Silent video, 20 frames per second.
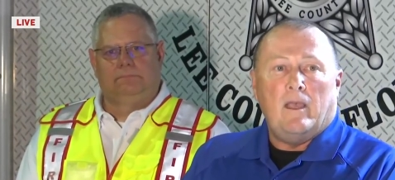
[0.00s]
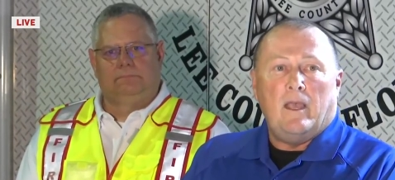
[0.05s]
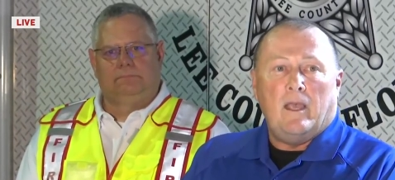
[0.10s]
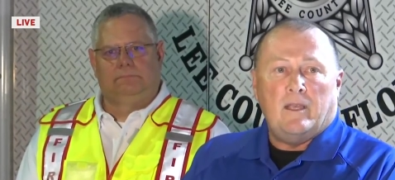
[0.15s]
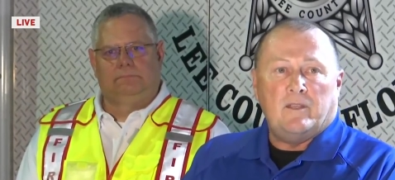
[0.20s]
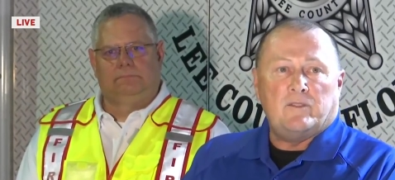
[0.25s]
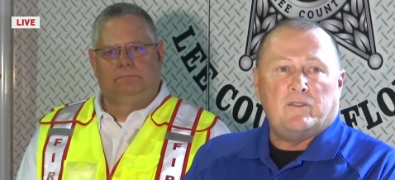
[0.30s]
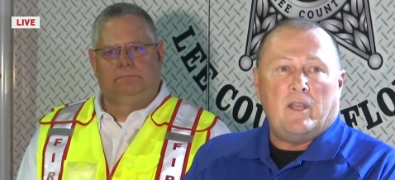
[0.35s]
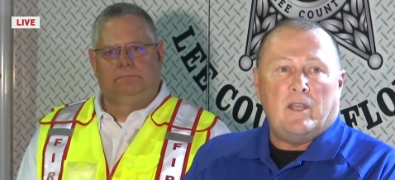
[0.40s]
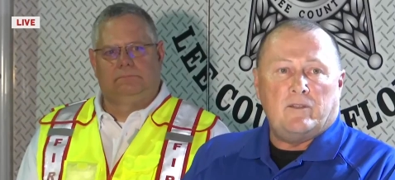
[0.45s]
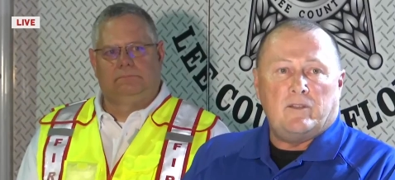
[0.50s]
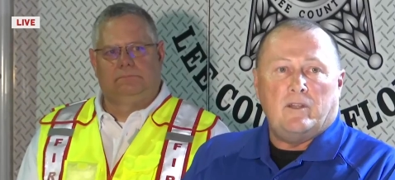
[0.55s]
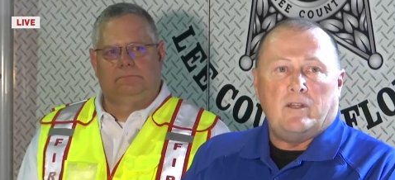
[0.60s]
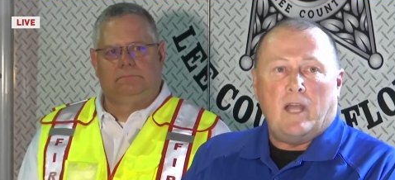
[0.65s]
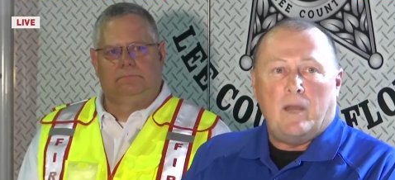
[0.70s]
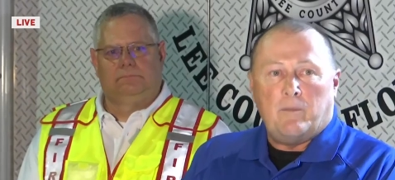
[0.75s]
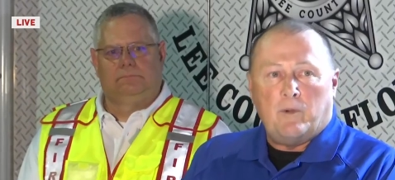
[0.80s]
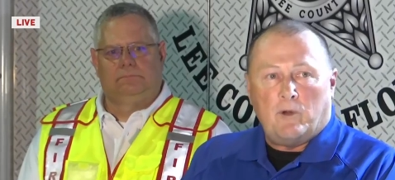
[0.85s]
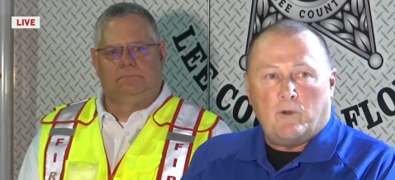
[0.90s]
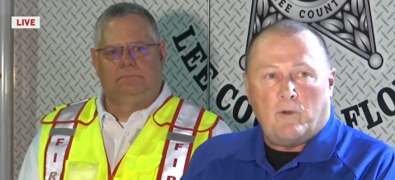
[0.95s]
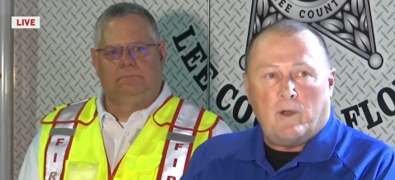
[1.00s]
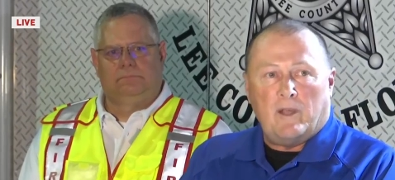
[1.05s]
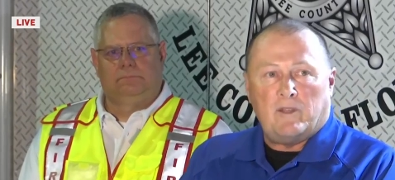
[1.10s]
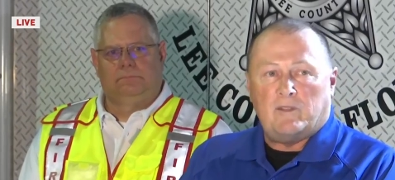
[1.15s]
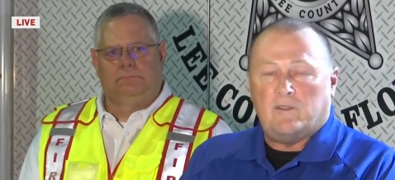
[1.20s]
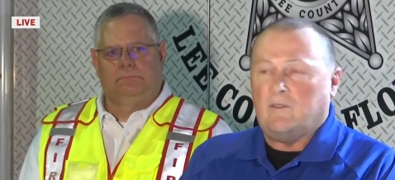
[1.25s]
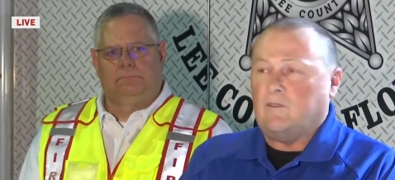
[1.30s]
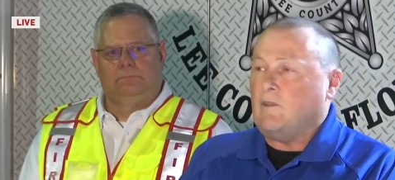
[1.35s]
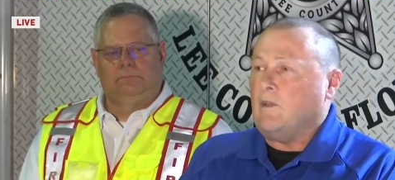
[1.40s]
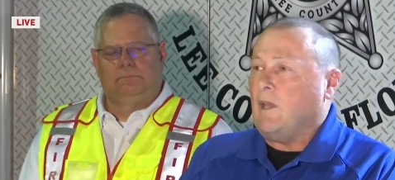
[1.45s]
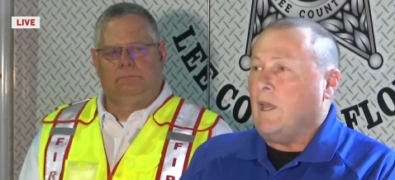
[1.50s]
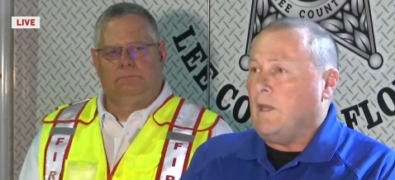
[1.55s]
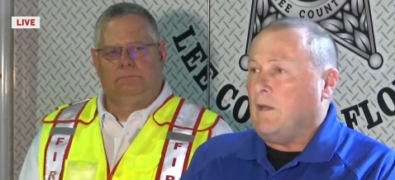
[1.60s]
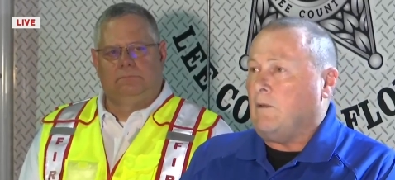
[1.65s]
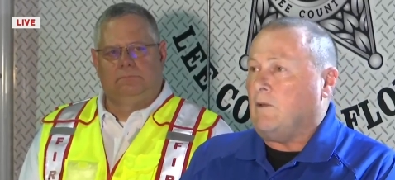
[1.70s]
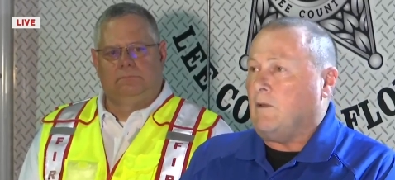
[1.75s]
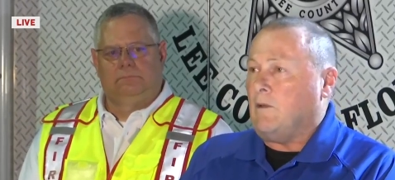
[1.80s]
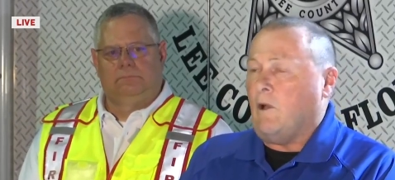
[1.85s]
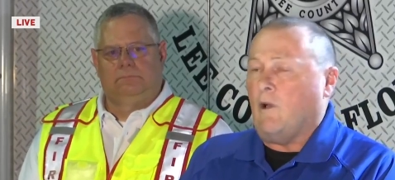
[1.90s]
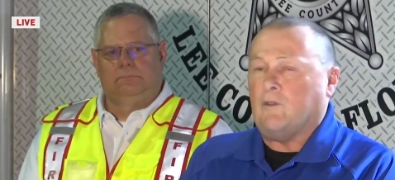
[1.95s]
Speaker 1: as, as the night progresses
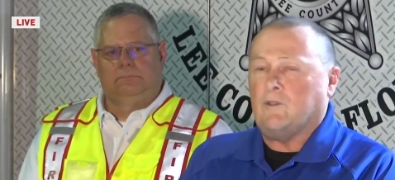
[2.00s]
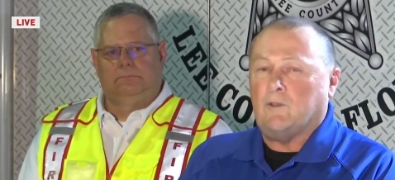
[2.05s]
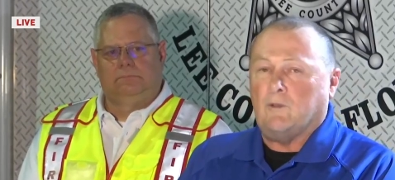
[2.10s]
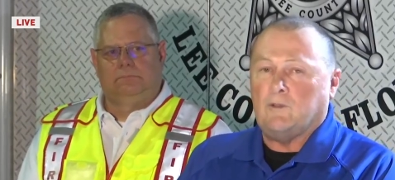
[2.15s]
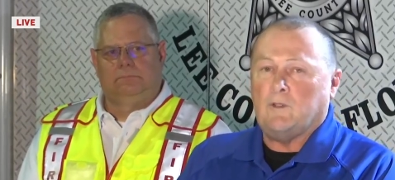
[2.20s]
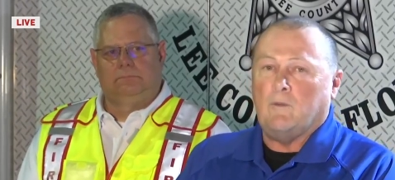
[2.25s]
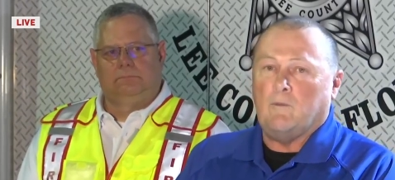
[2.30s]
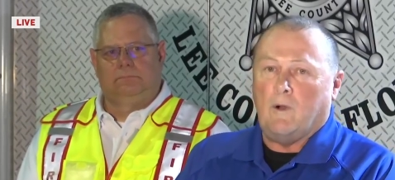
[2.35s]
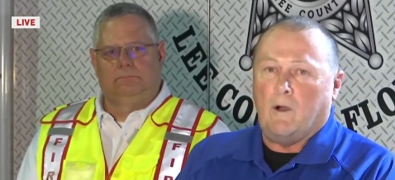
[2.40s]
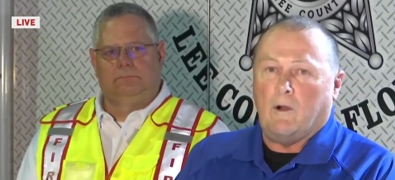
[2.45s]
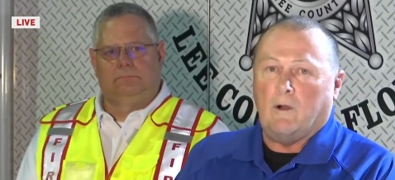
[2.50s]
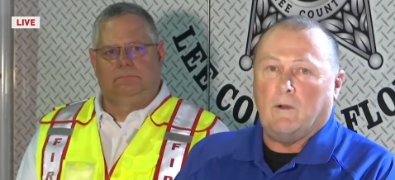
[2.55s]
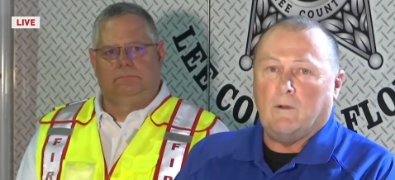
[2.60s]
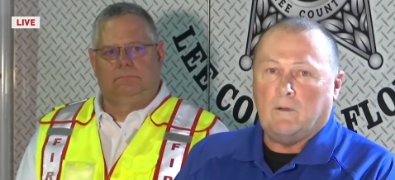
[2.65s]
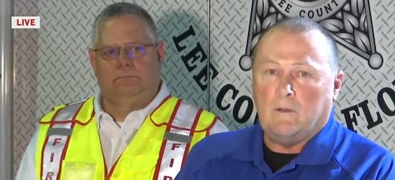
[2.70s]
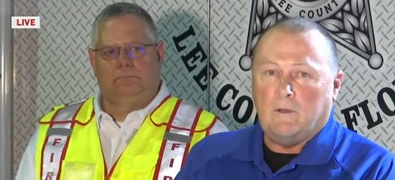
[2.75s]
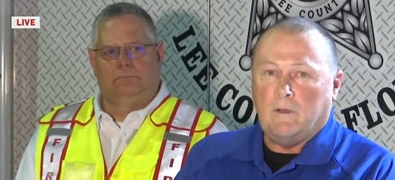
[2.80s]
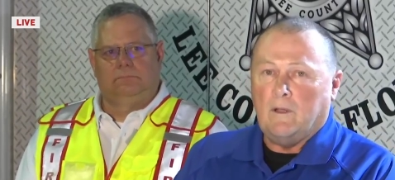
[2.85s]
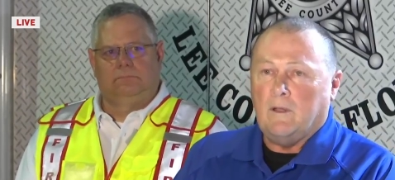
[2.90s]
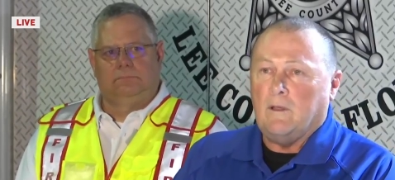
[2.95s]
and also tomorrow.